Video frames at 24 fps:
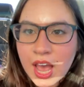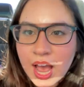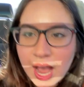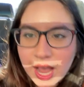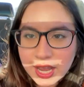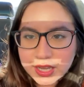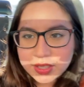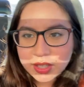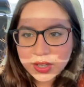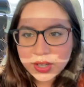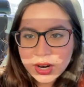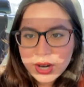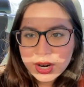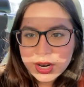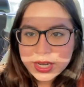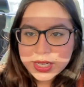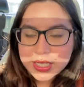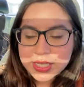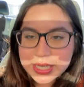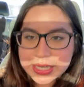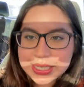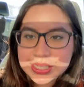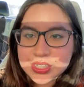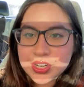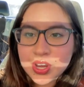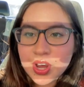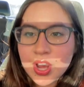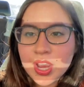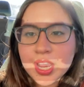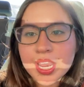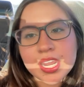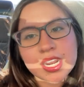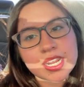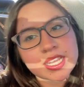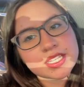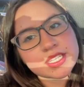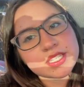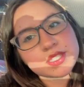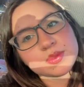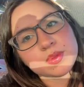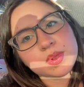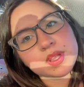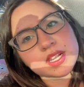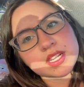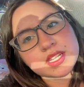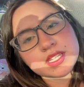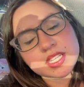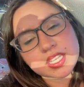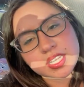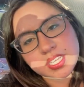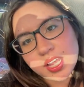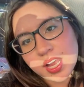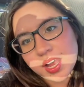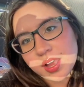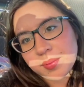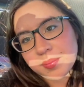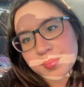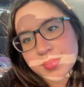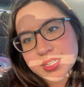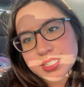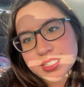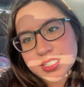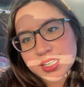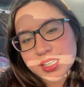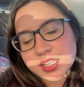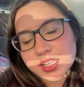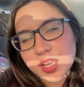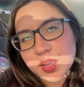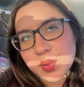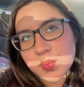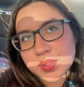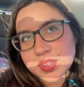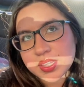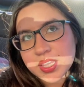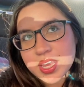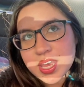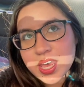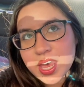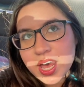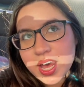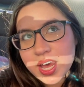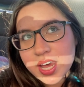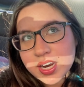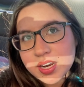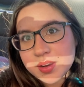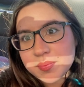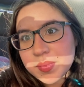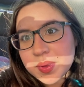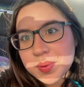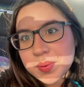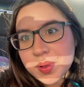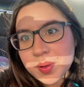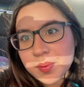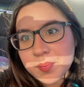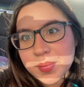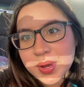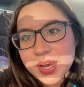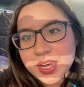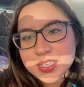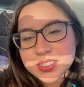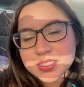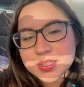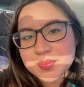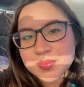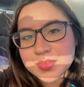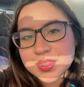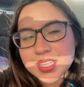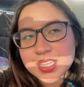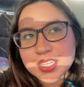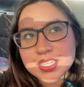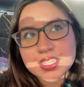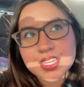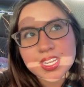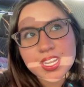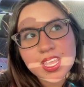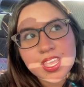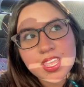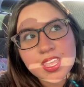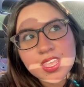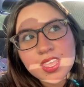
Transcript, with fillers: I saw it on a TikTok and I just wanted to come and see like what they had and maybe I'll buy something today.